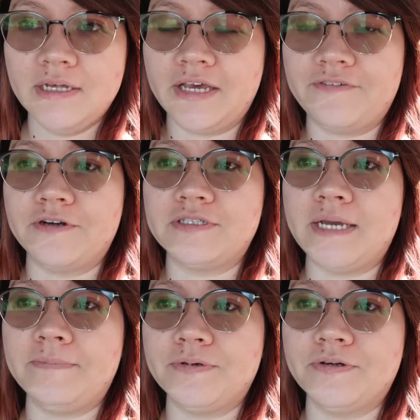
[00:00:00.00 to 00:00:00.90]
Like for
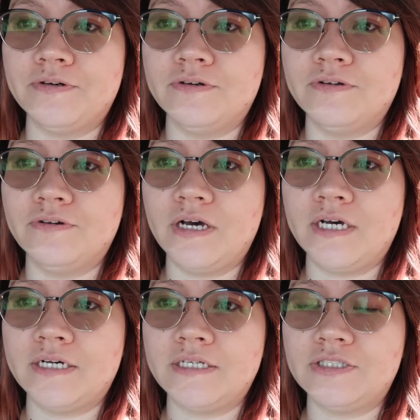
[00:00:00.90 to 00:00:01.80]
example,
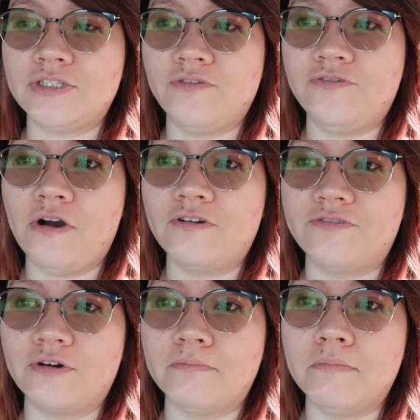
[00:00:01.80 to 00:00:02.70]
uh, so far
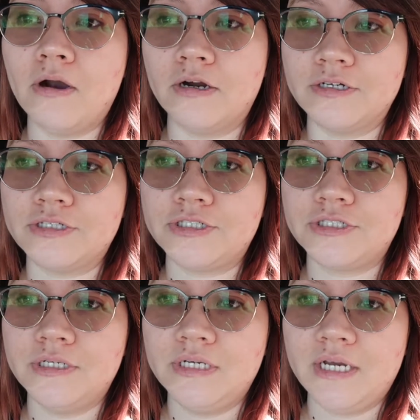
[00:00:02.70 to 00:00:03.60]
for March,